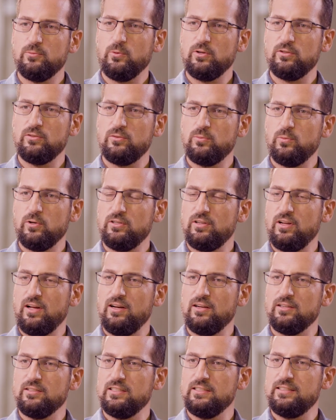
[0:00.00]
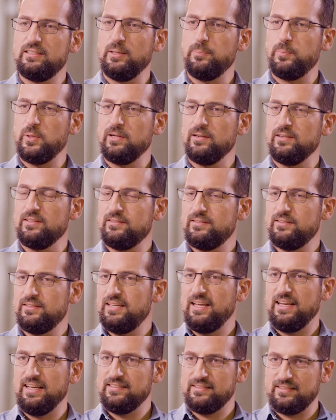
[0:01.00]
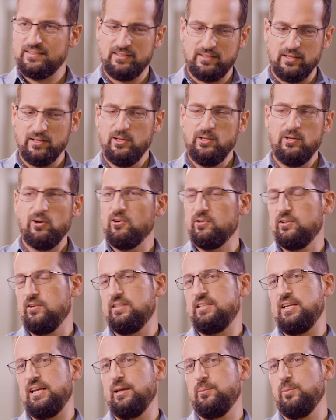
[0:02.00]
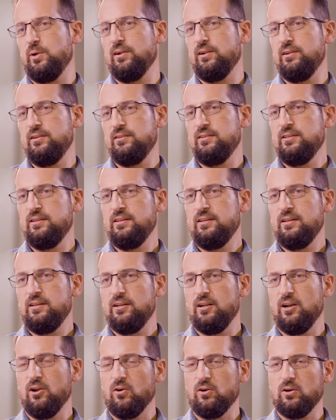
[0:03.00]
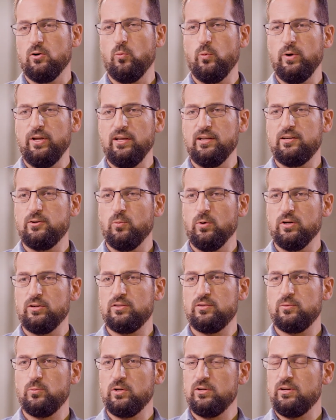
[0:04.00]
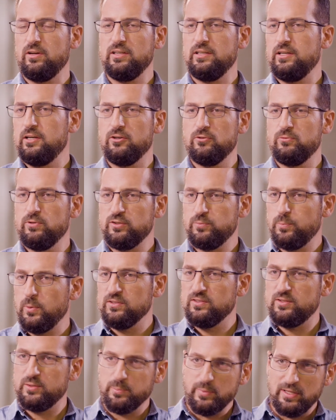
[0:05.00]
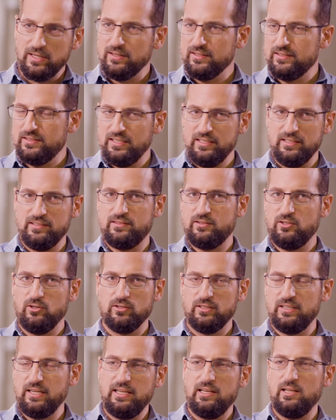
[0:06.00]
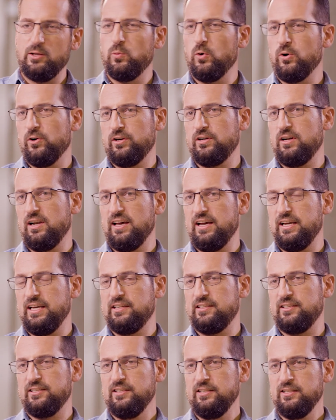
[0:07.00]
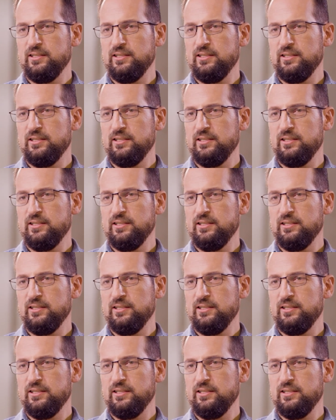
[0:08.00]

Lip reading: What are the typical tasks on your table along a week? What are your responsibilities, your daily work like?